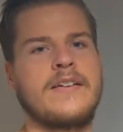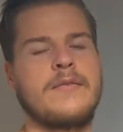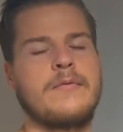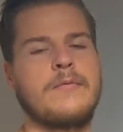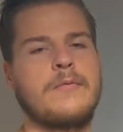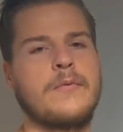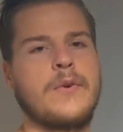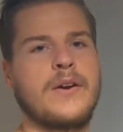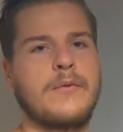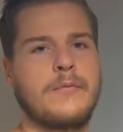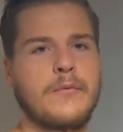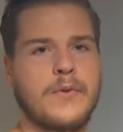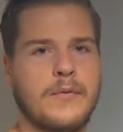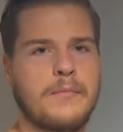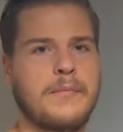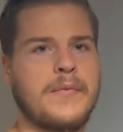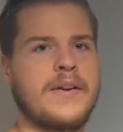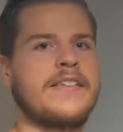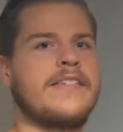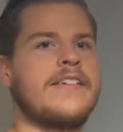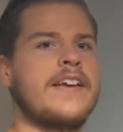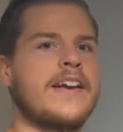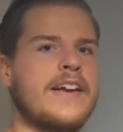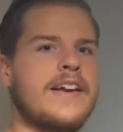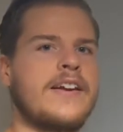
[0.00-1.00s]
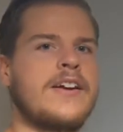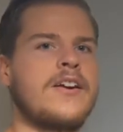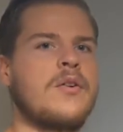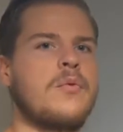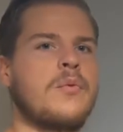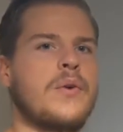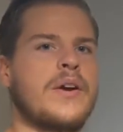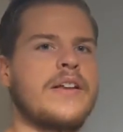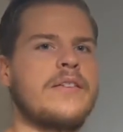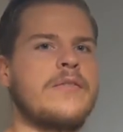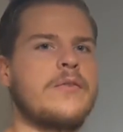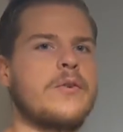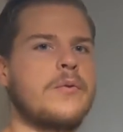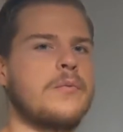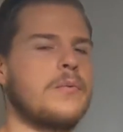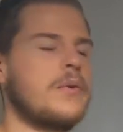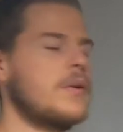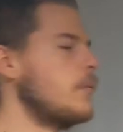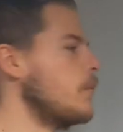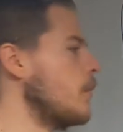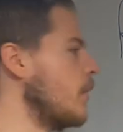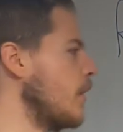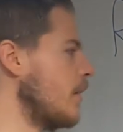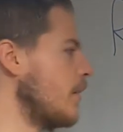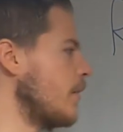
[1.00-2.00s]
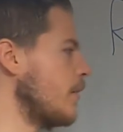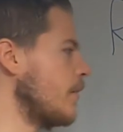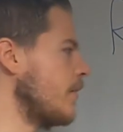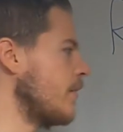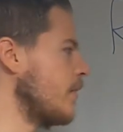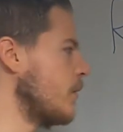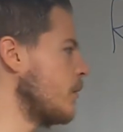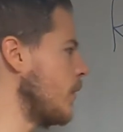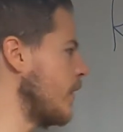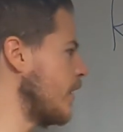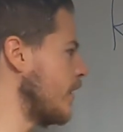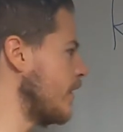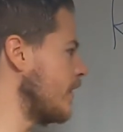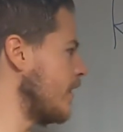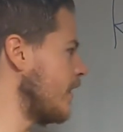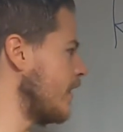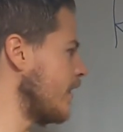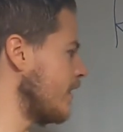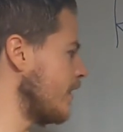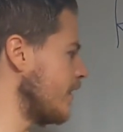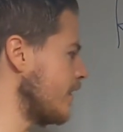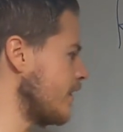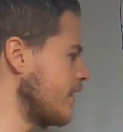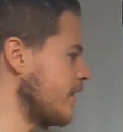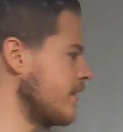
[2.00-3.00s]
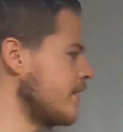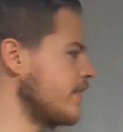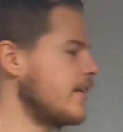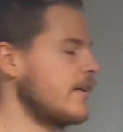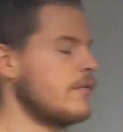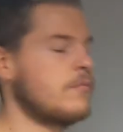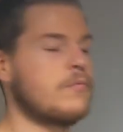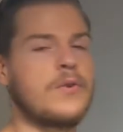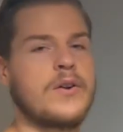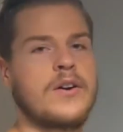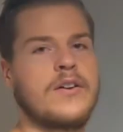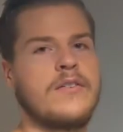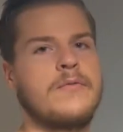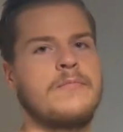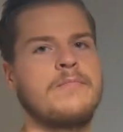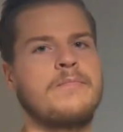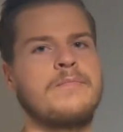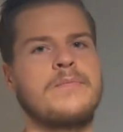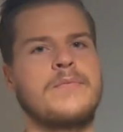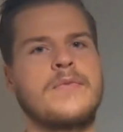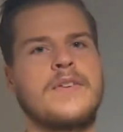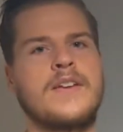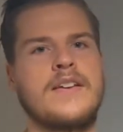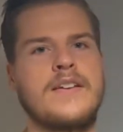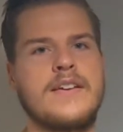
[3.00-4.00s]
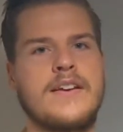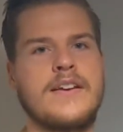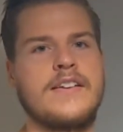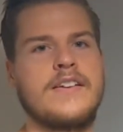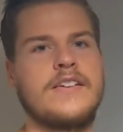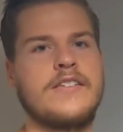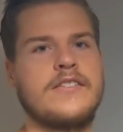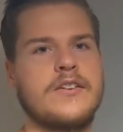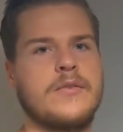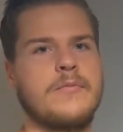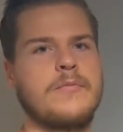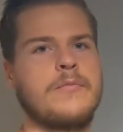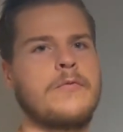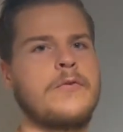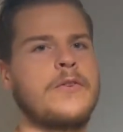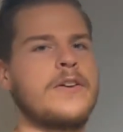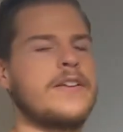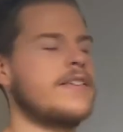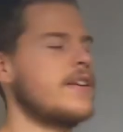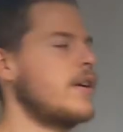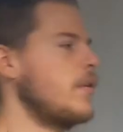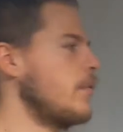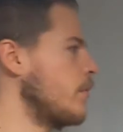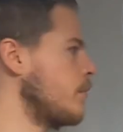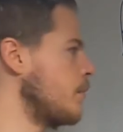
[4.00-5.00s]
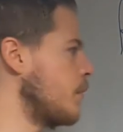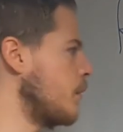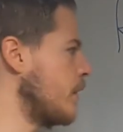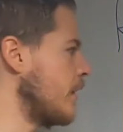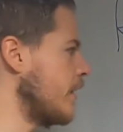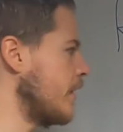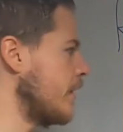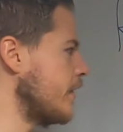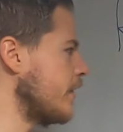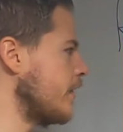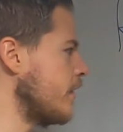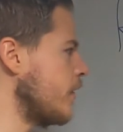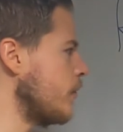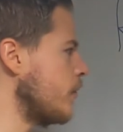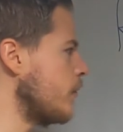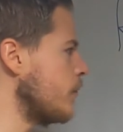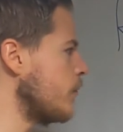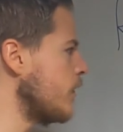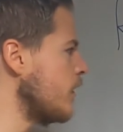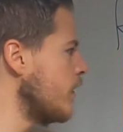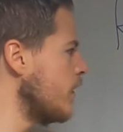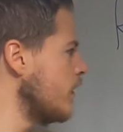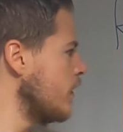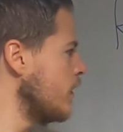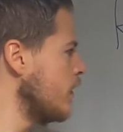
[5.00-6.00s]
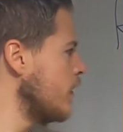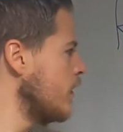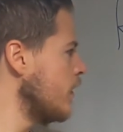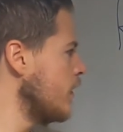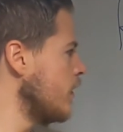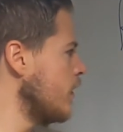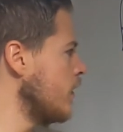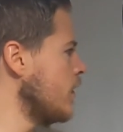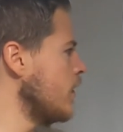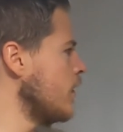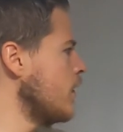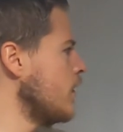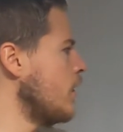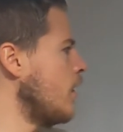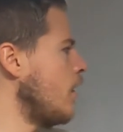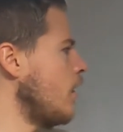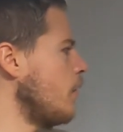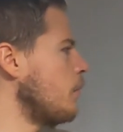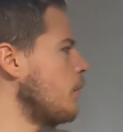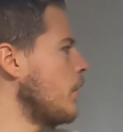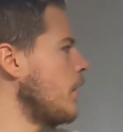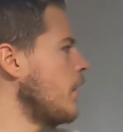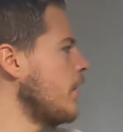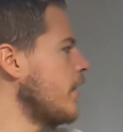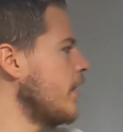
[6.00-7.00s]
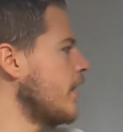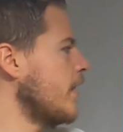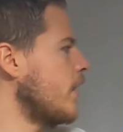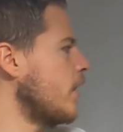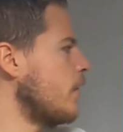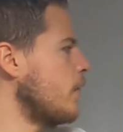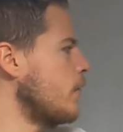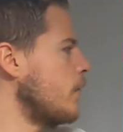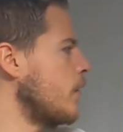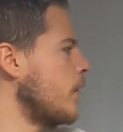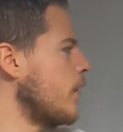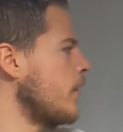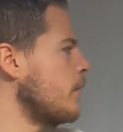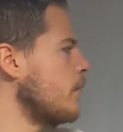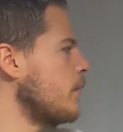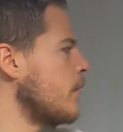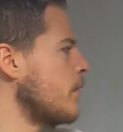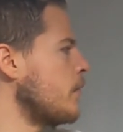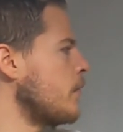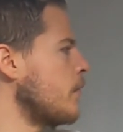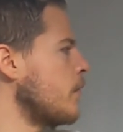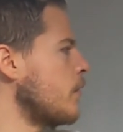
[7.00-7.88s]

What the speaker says: when we're maintaining our weight or when we're losing weight, and then we're in the gym 3 times per week. So on Monday, our first